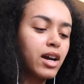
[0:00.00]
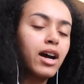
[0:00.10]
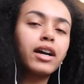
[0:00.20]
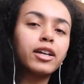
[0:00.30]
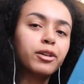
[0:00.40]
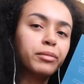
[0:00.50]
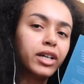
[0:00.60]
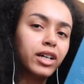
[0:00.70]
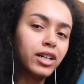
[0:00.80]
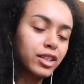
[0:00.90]
I am
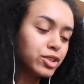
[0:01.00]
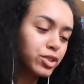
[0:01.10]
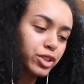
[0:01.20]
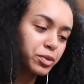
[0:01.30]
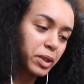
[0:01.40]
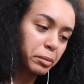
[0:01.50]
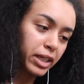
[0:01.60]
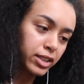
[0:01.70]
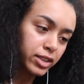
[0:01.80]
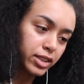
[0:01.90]
120
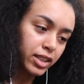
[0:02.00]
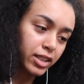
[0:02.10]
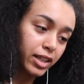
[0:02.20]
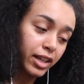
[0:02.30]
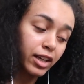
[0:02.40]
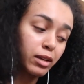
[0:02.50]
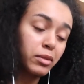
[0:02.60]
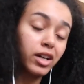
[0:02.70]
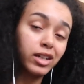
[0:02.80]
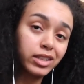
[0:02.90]
pages in and I'm
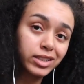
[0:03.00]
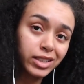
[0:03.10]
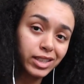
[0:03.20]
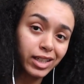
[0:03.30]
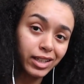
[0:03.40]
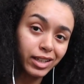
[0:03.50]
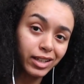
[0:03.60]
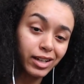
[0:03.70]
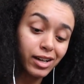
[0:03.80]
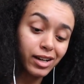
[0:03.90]
honestly
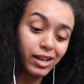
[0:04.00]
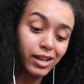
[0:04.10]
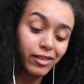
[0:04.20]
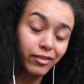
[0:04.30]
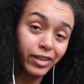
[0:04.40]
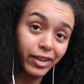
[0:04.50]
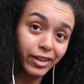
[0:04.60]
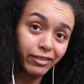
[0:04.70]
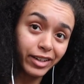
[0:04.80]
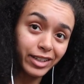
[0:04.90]
getting
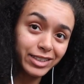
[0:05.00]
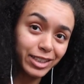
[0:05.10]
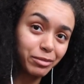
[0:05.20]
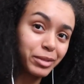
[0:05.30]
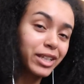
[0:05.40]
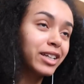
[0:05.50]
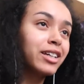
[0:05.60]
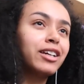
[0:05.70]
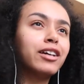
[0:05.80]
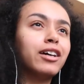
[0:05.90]
very, very sleepy.
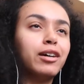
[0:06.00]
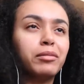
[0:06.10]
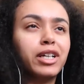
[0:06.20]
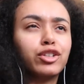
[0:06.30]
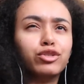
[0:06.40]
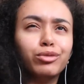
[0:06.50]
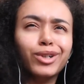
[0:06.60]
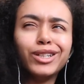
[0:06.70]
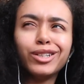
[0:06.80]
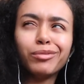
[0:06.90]
I'm like, do
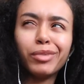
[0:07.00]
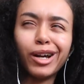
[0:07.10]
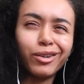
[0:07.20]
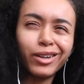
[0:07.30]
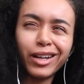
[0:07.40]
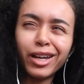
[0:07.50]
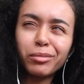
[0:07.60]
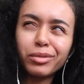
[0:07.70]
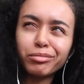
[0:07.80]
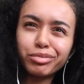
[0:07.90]
I need a power nap?